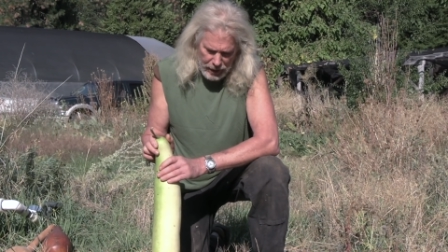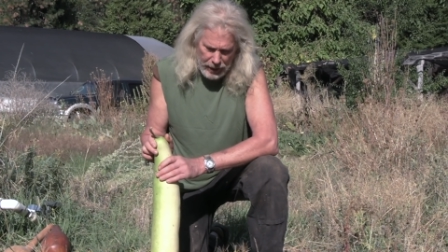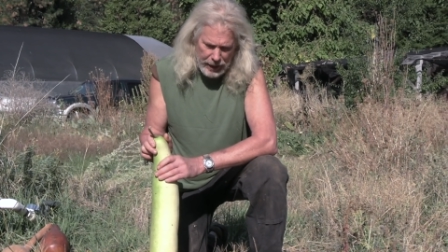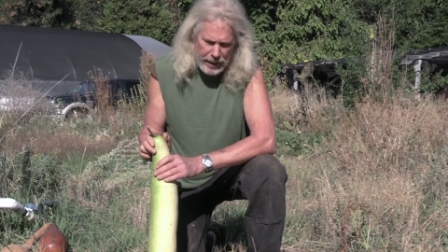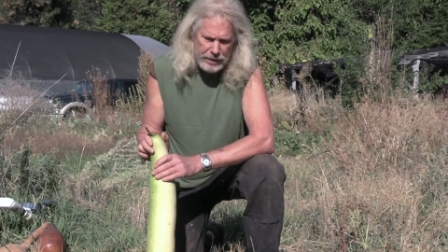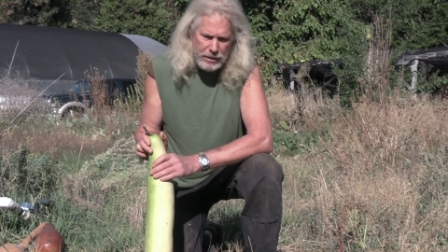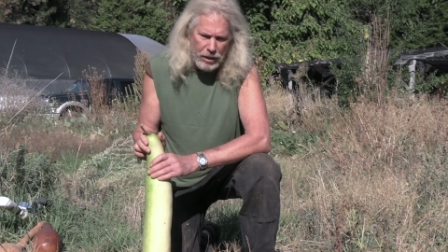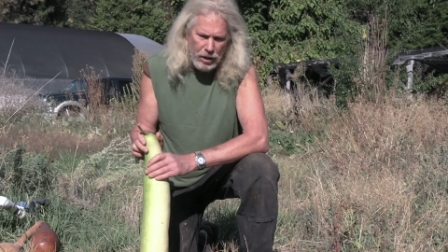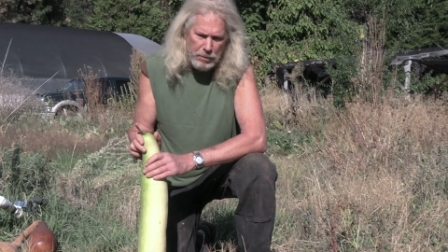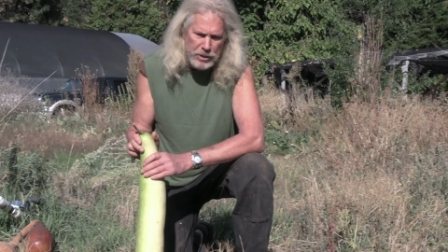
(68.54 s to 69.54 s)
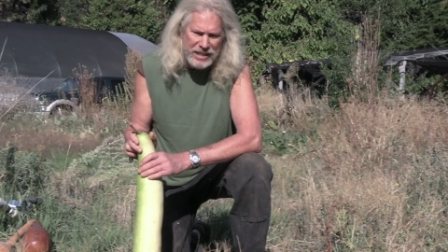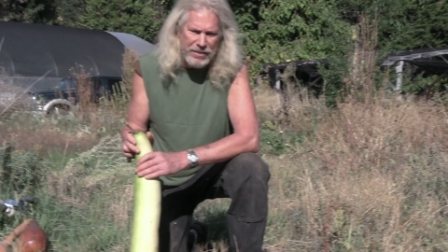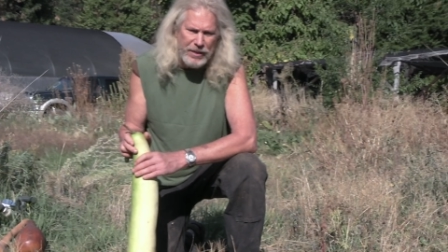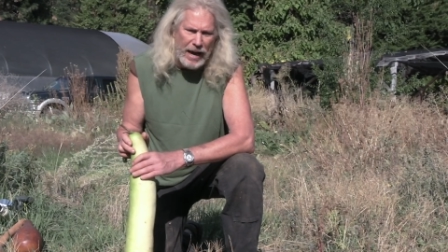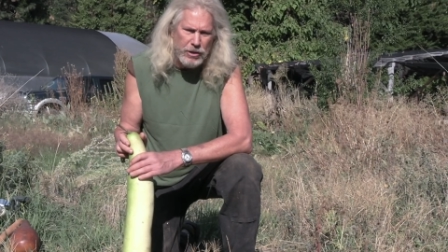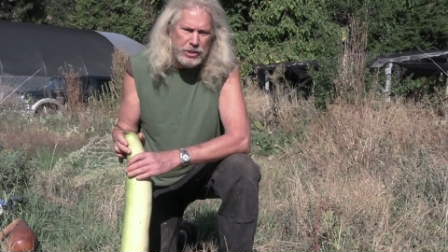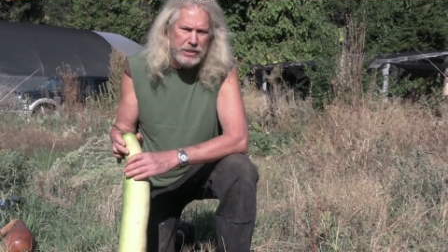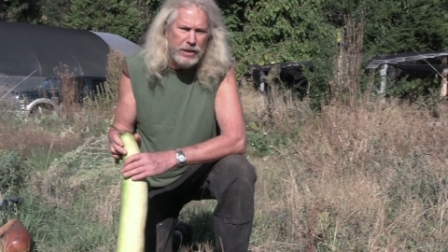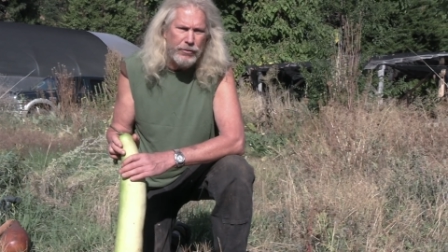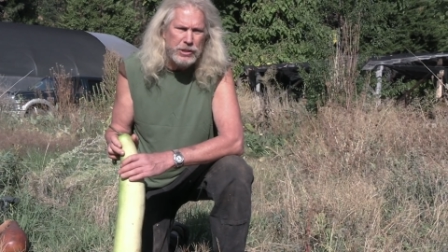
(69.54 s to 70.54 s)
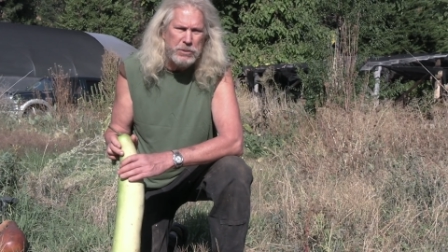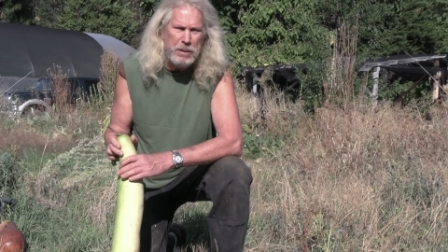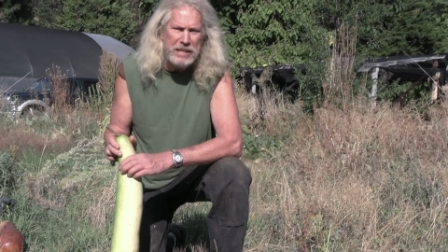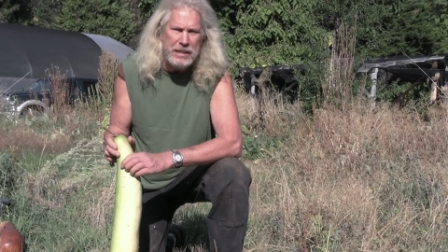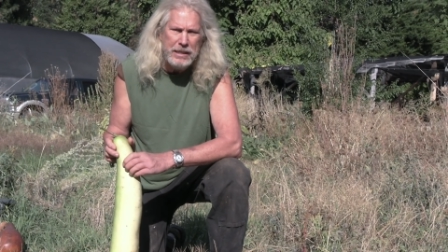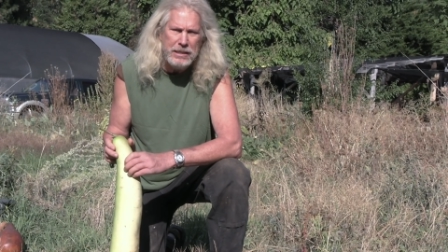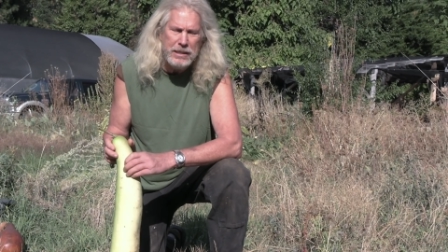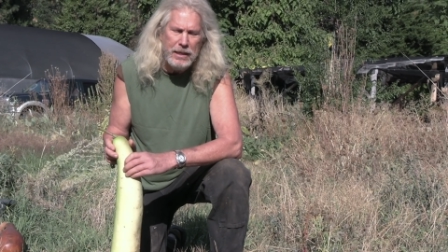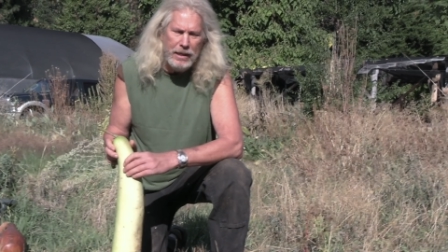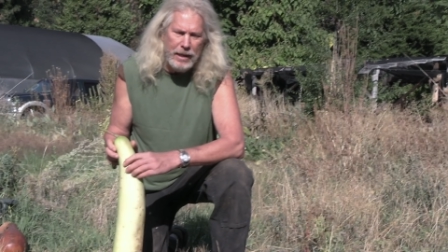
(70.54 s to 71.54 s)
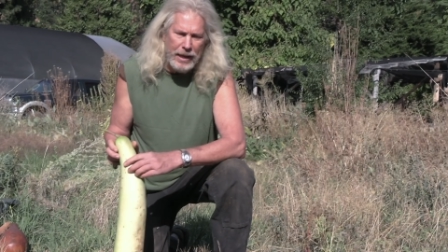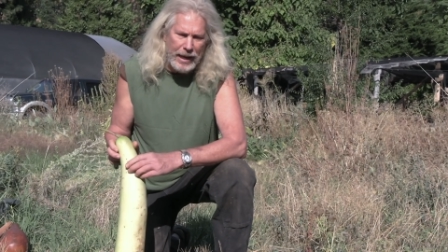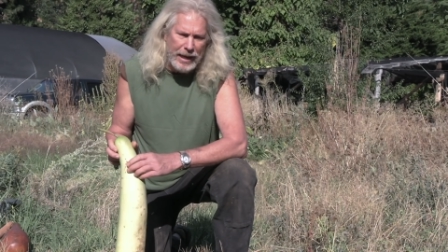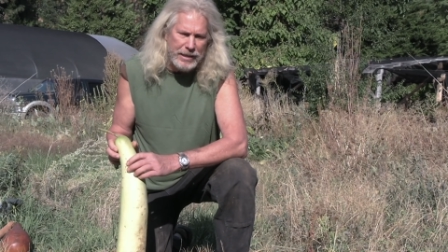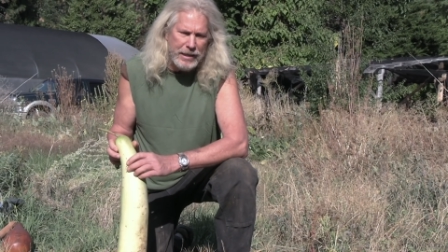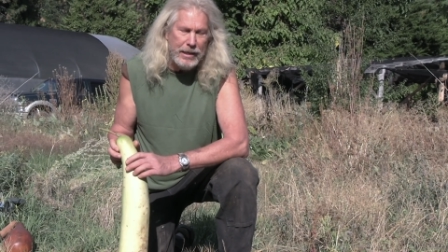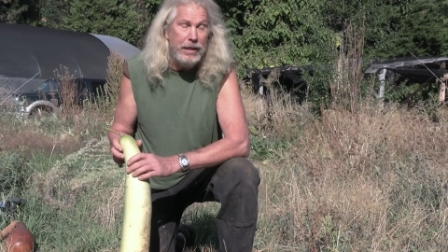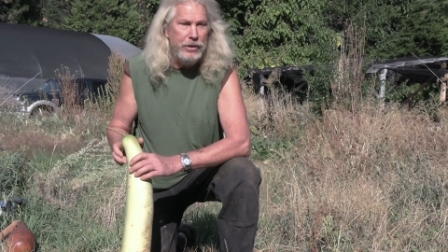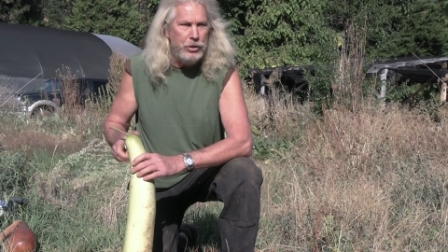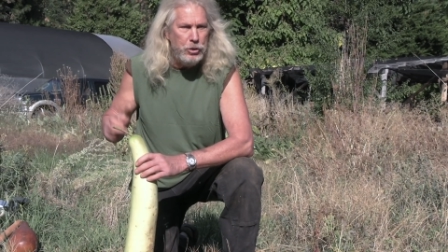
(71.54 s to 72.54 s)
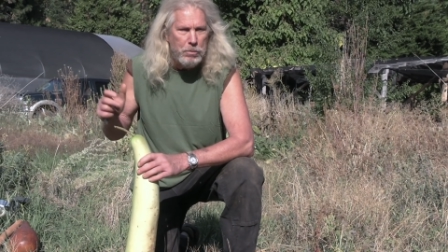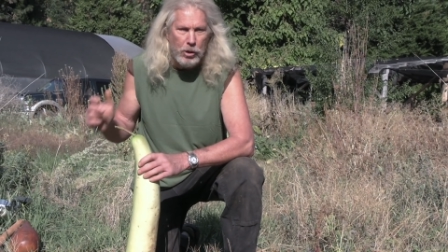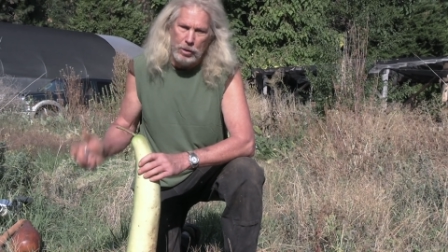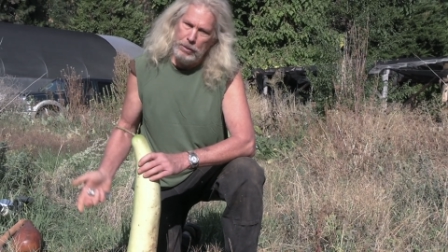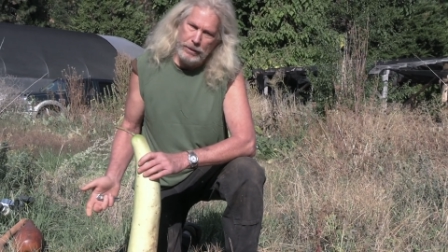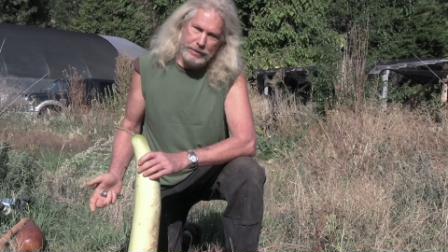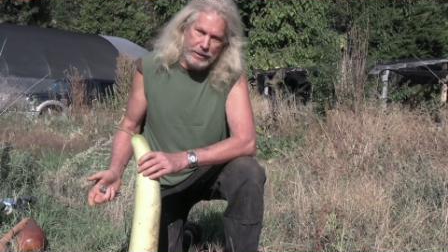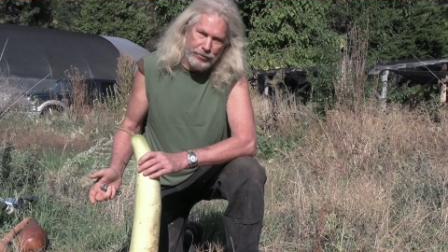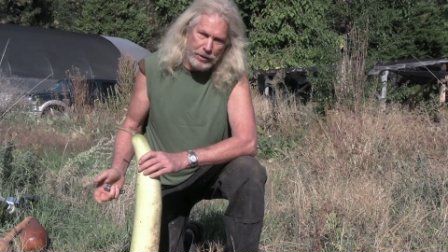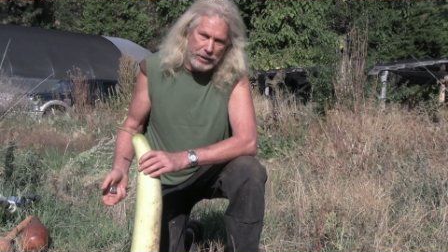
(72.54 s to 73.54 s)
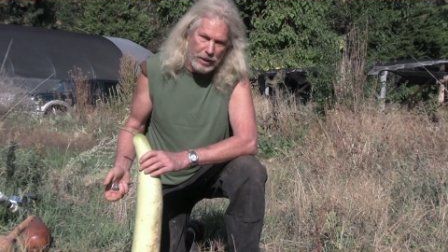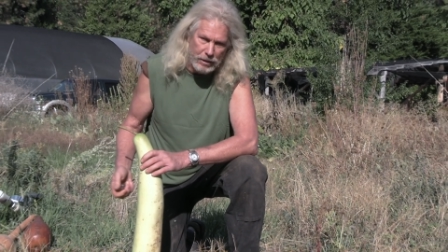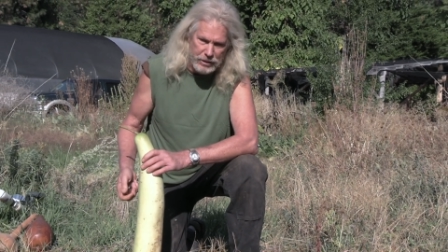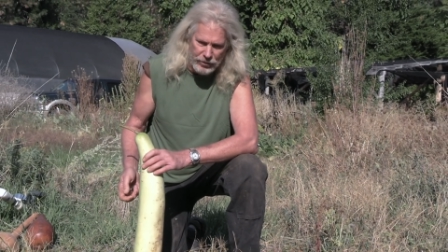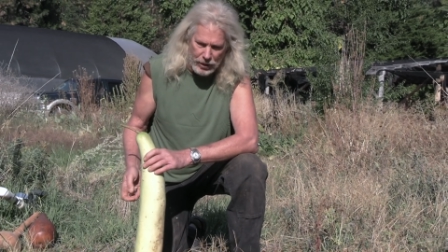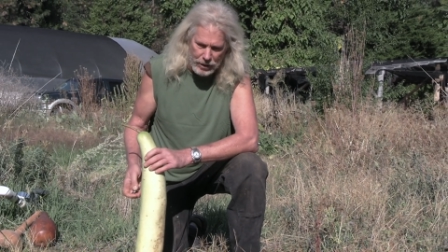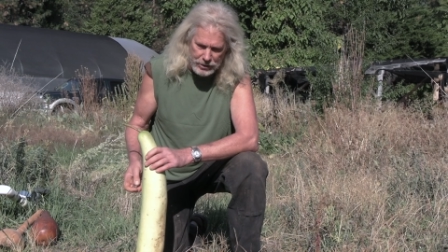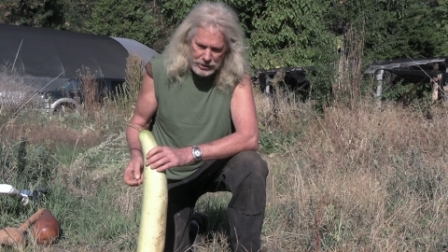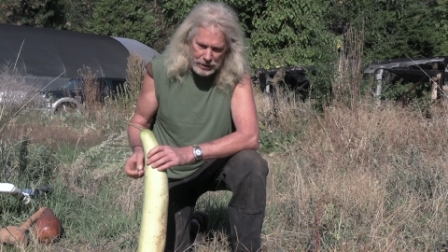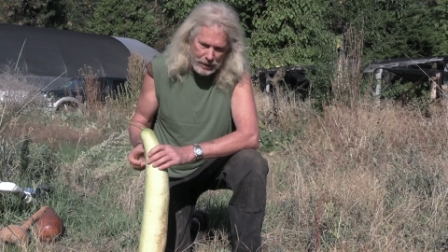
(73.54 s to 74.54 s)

and almost a thousand different species and innumerable different cultivars.